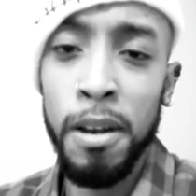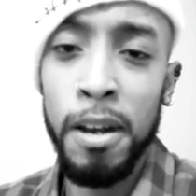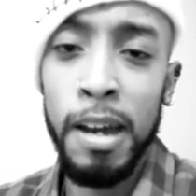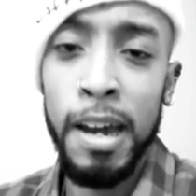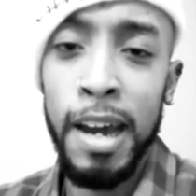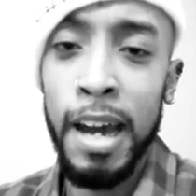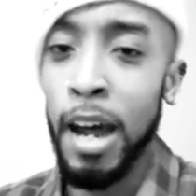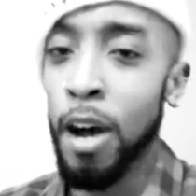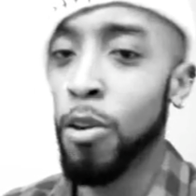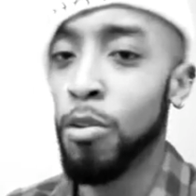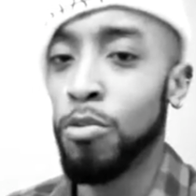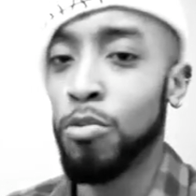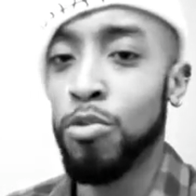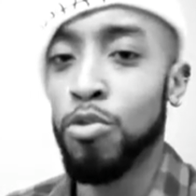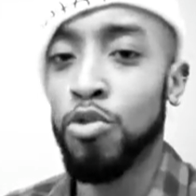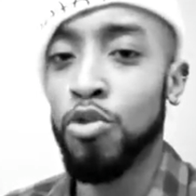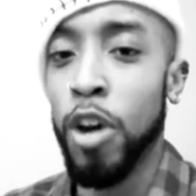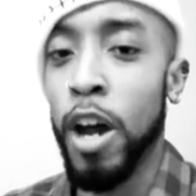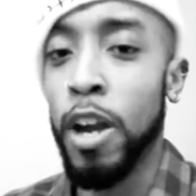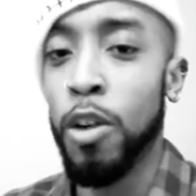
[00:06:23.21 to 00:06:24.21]
And I'll
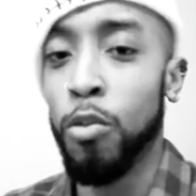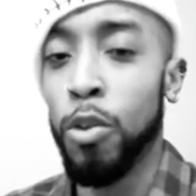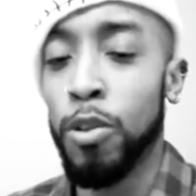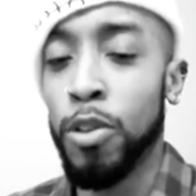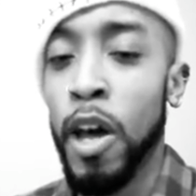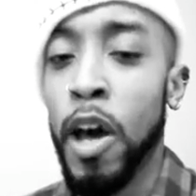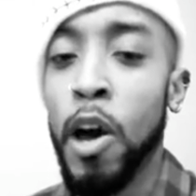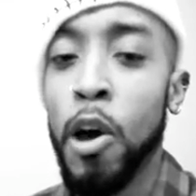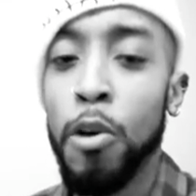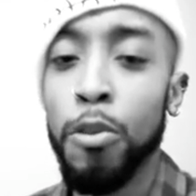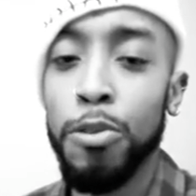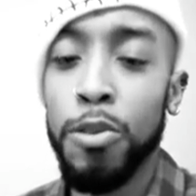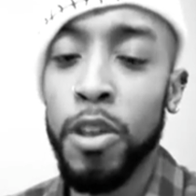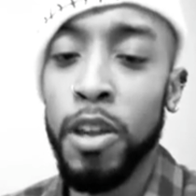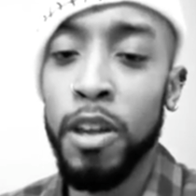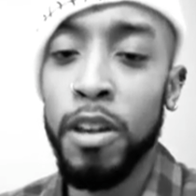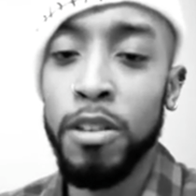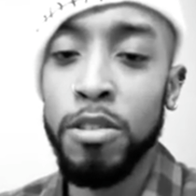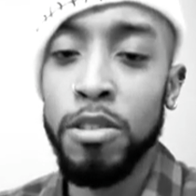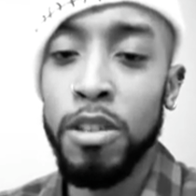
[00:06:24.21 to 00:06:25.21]
try to withhold
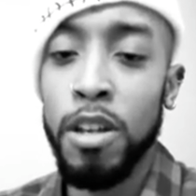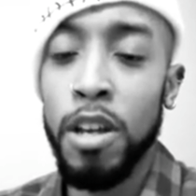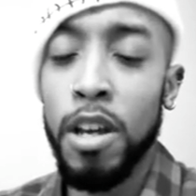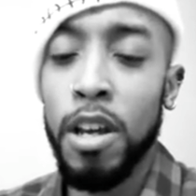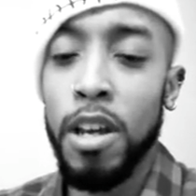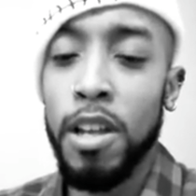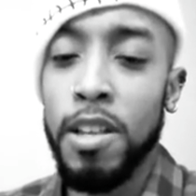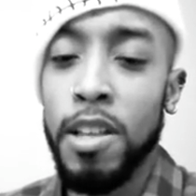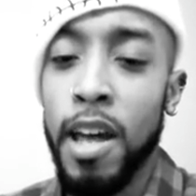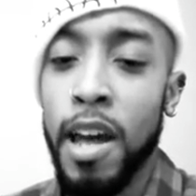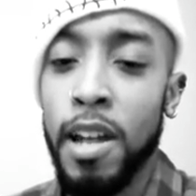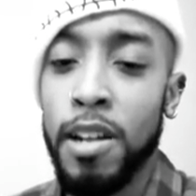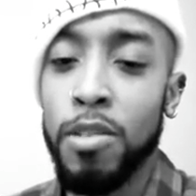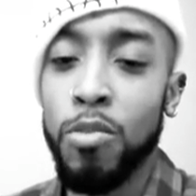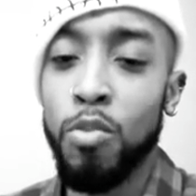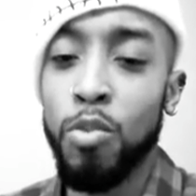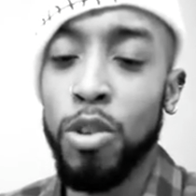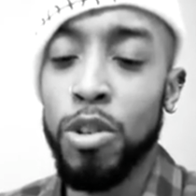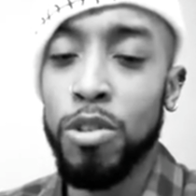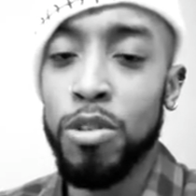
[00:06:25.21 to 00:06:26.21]
things that
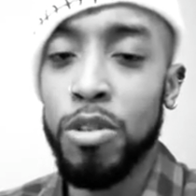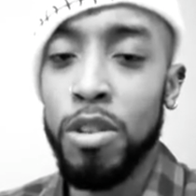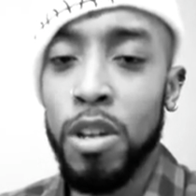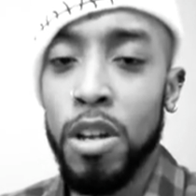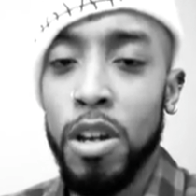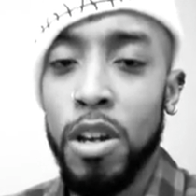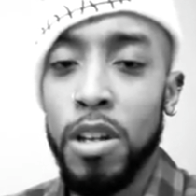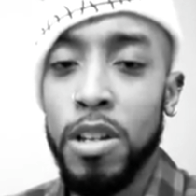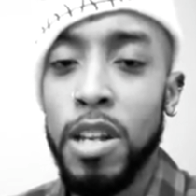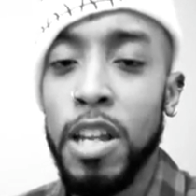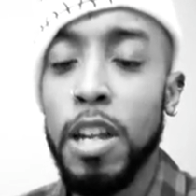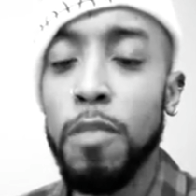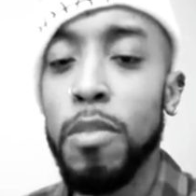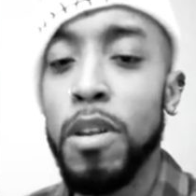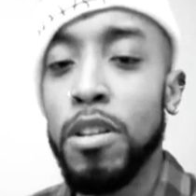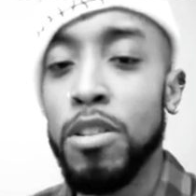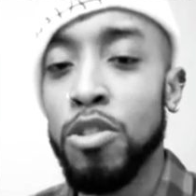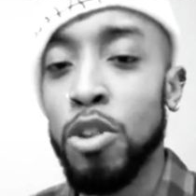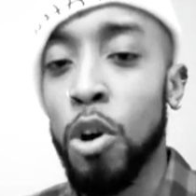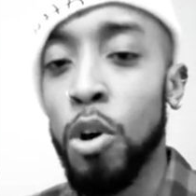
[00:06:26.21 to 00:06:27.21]
which need to
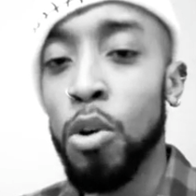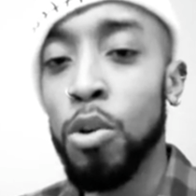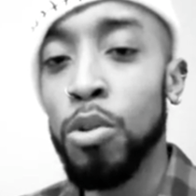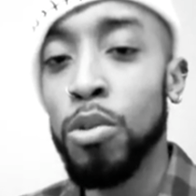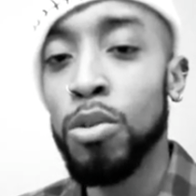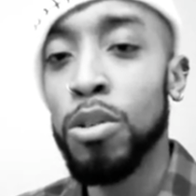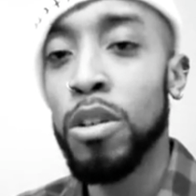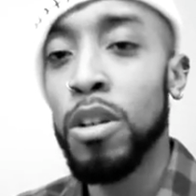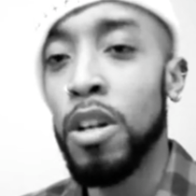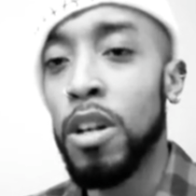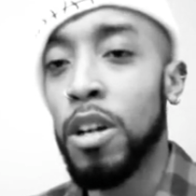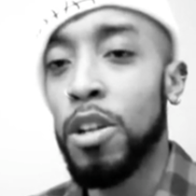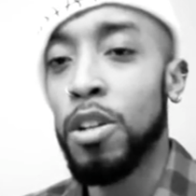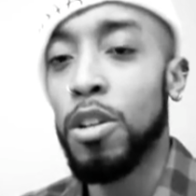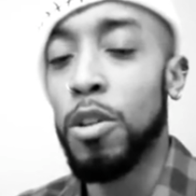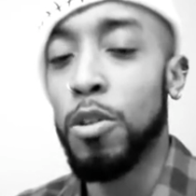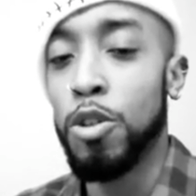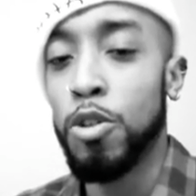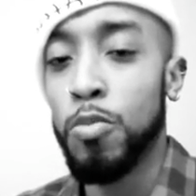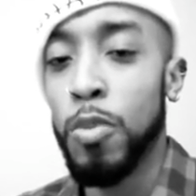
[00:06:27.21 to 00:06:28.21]
be told
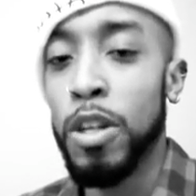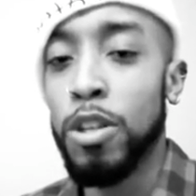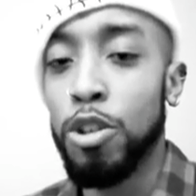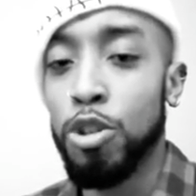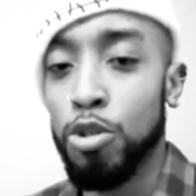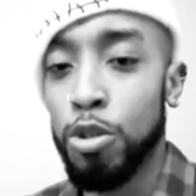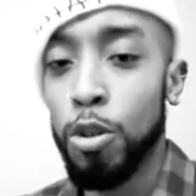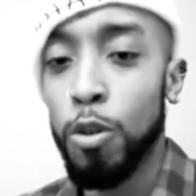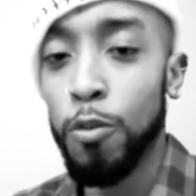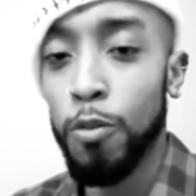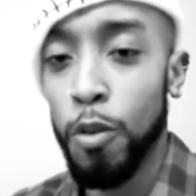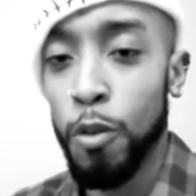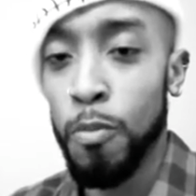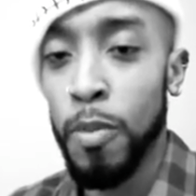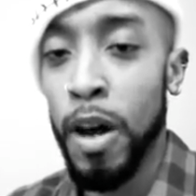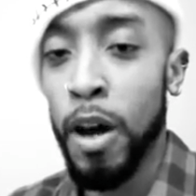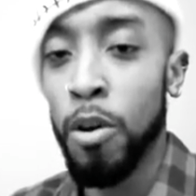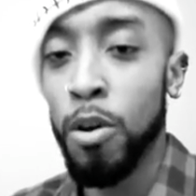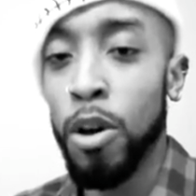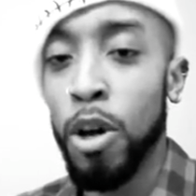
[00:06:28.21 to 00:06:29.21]
to speak the truth
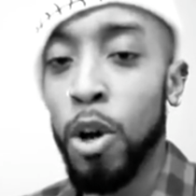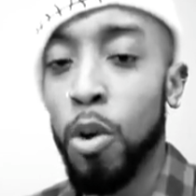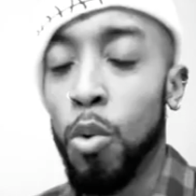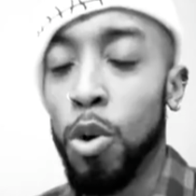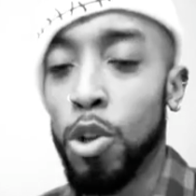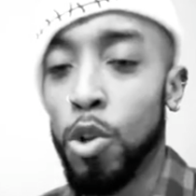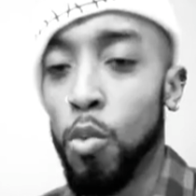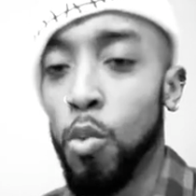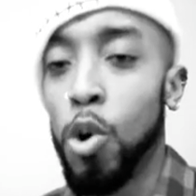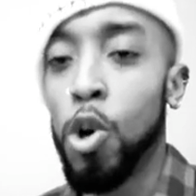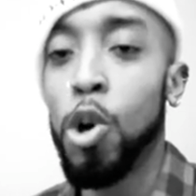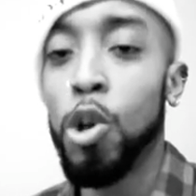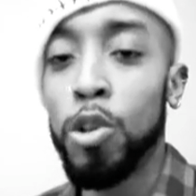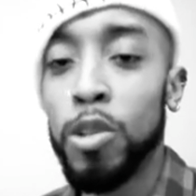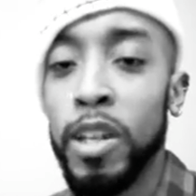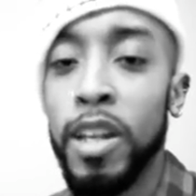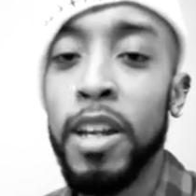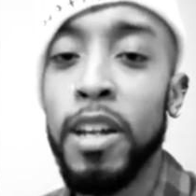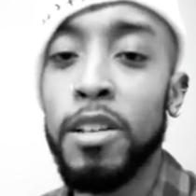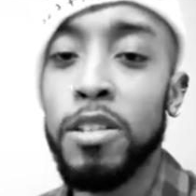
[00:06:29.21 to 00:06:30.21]
about what the world
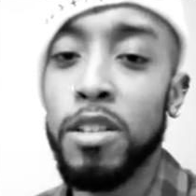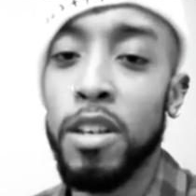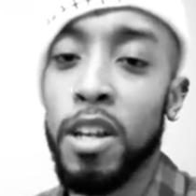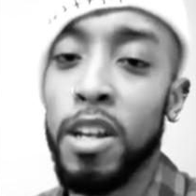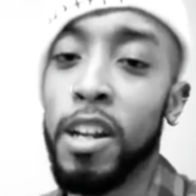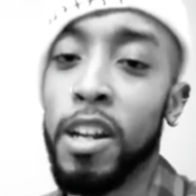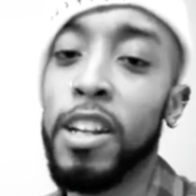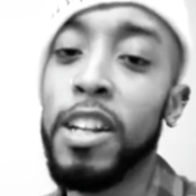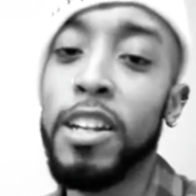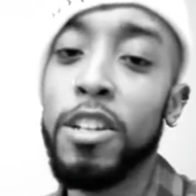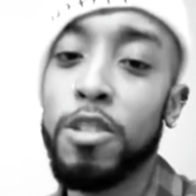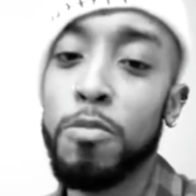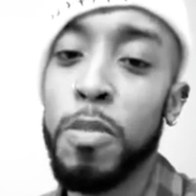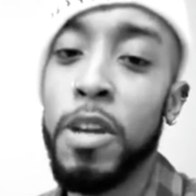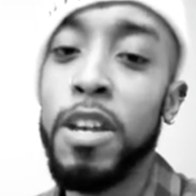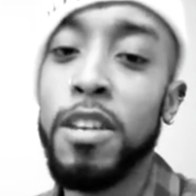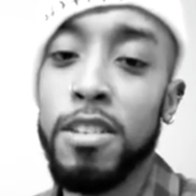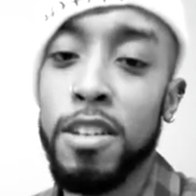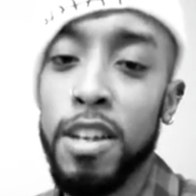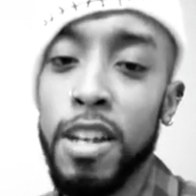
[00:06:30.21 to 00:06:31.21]
needs, and it needs
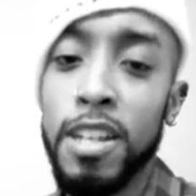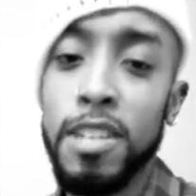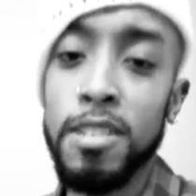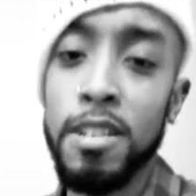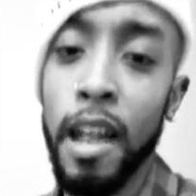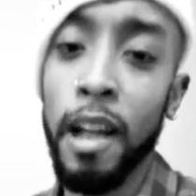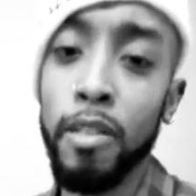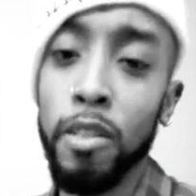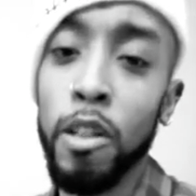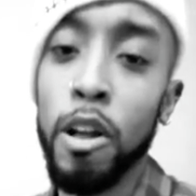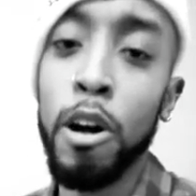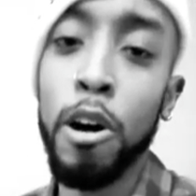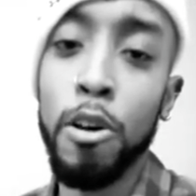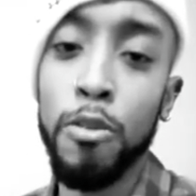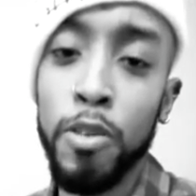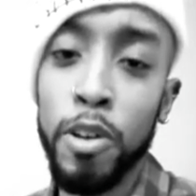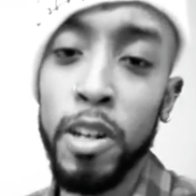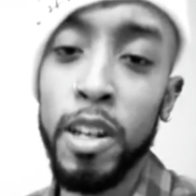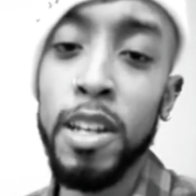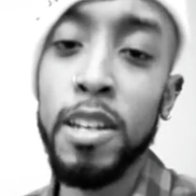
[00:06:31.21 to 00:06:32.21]
peace, it needs that
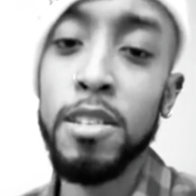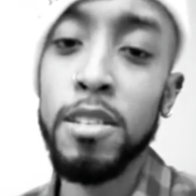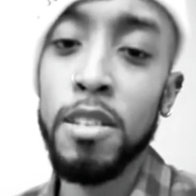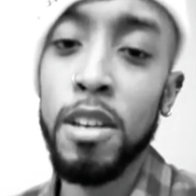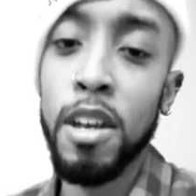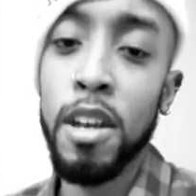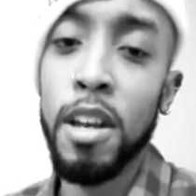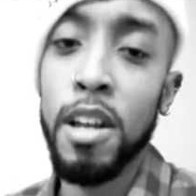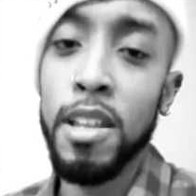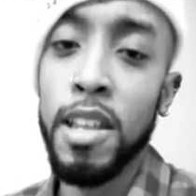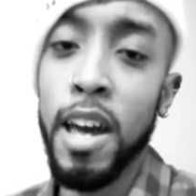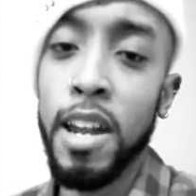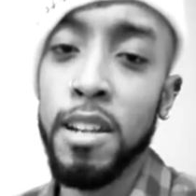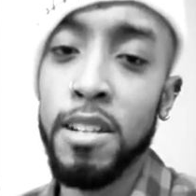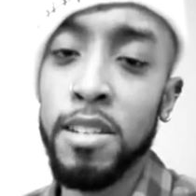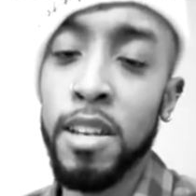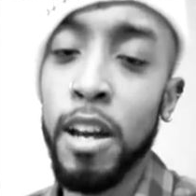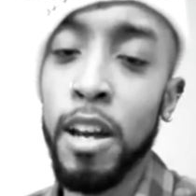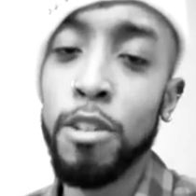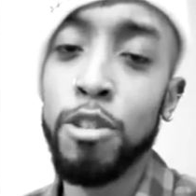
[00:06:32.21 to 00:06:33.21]
love, it needs that
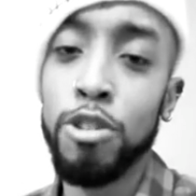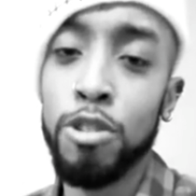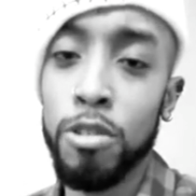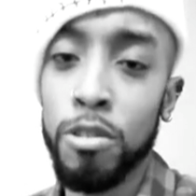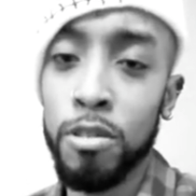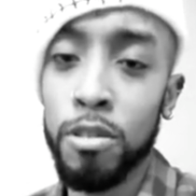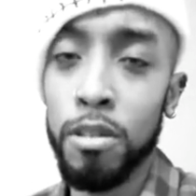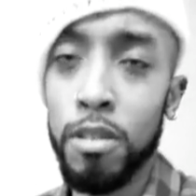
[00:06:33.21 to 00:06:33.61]
attention.